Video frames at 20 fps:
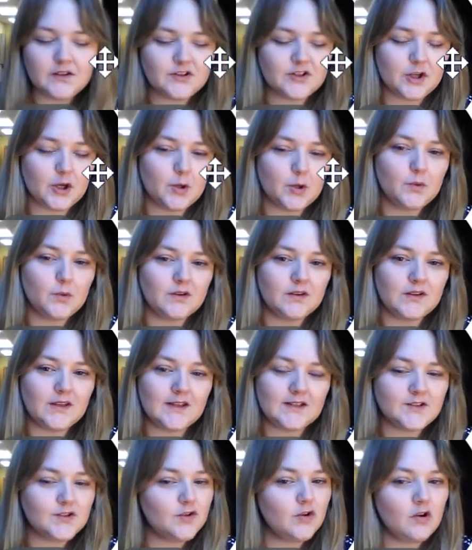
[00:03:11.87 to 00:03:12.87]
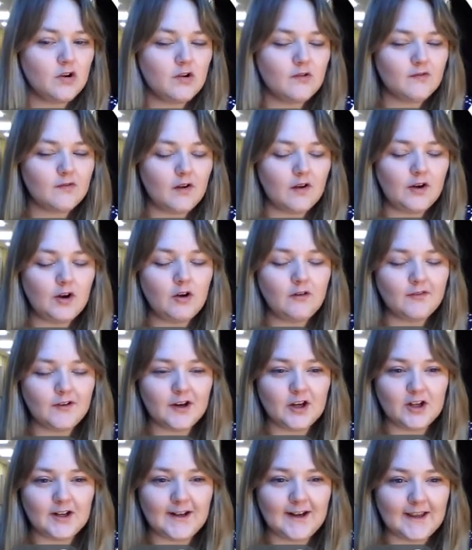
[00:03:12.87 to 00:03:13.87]
So that's not
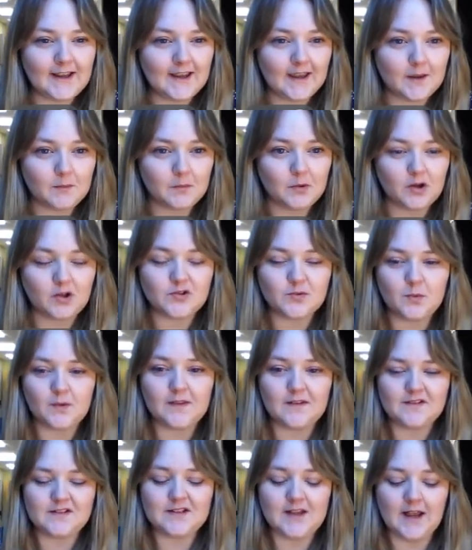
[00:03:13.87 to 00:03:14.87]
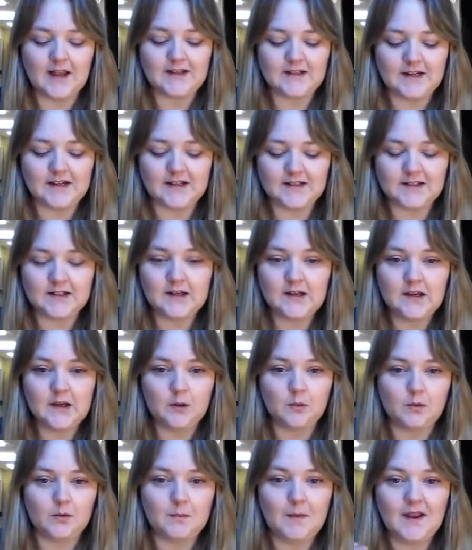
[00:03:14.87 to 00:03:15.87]
very good linking, because what they've said is,
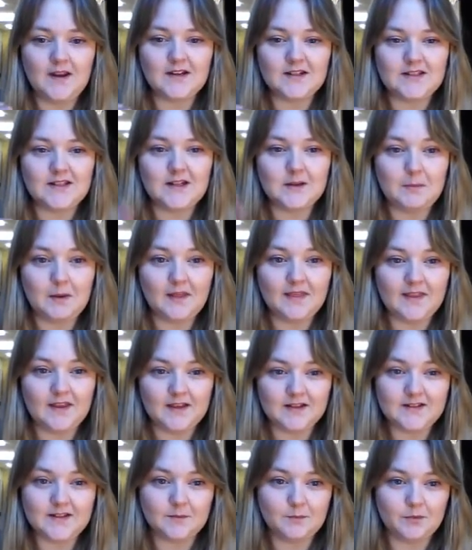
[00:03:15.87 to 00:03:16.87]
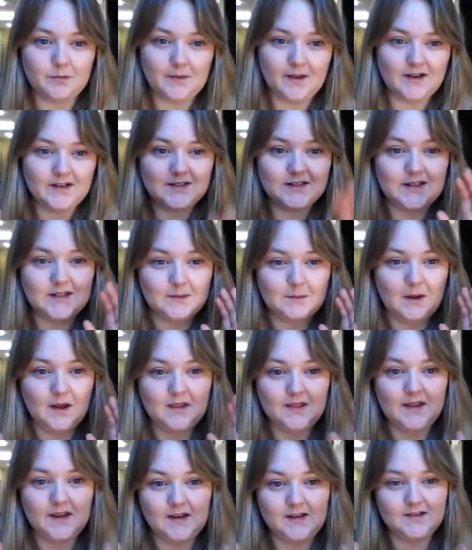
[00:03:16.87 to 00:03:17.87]
we made a scene about this and we made a scene
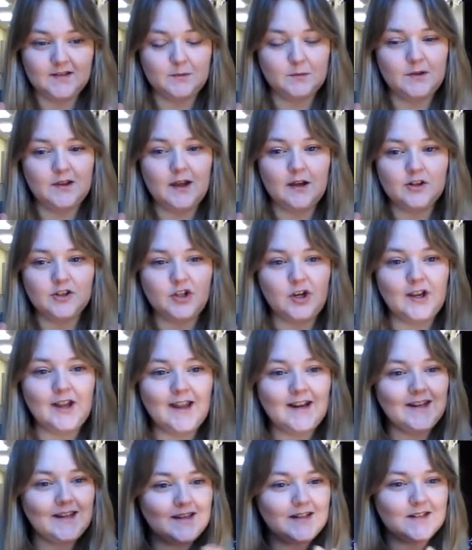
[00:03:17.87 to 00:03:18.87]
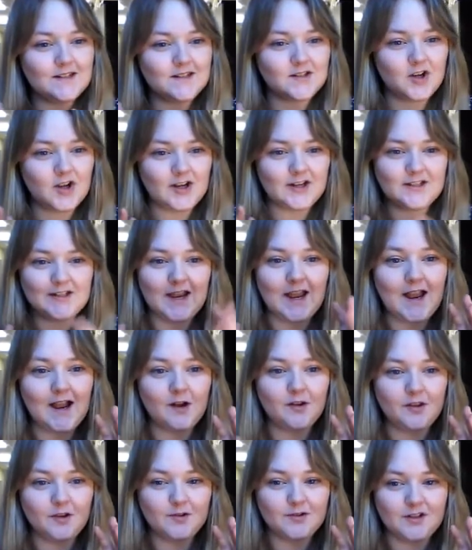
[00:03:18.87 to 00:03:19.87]
about this, without showing any insight into
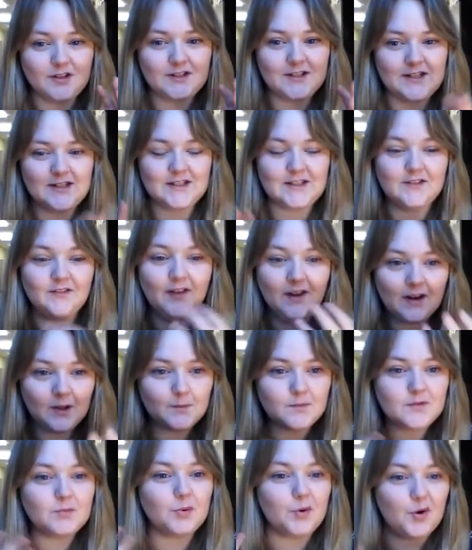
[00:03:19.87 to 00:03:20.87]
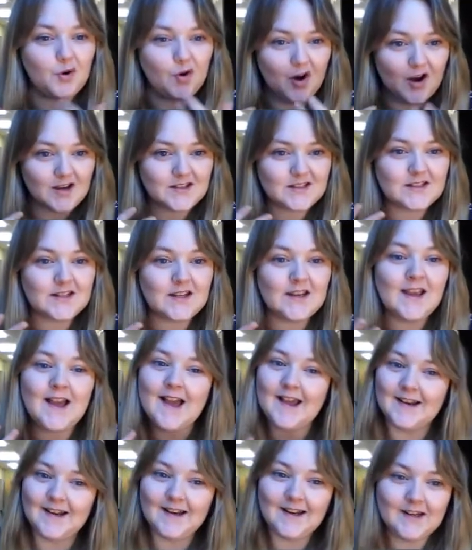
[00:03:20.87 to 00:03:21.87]
how those ideas developed, progressed,
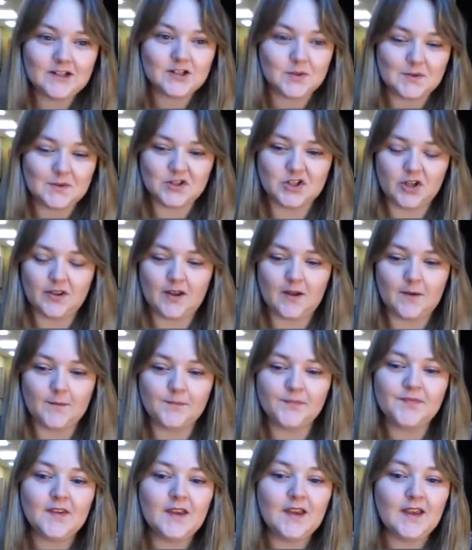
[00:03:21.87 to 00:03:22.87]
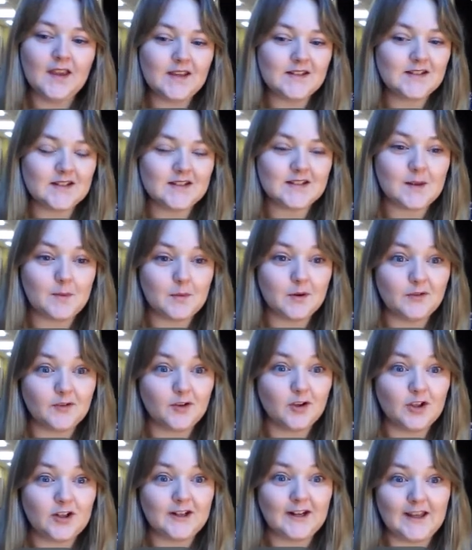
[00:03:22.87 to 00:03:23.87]
and linked to each other. Here's an example
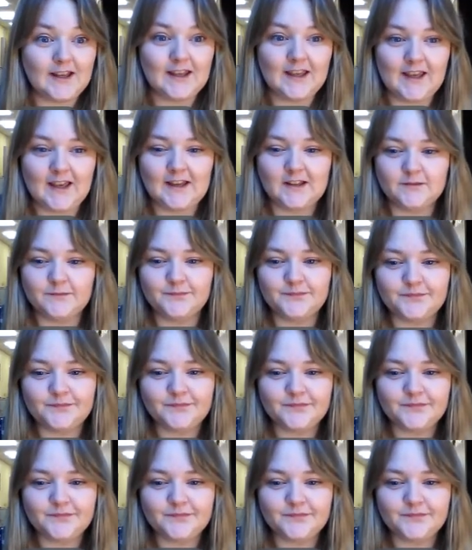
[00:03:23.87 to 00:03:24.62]
of good linking.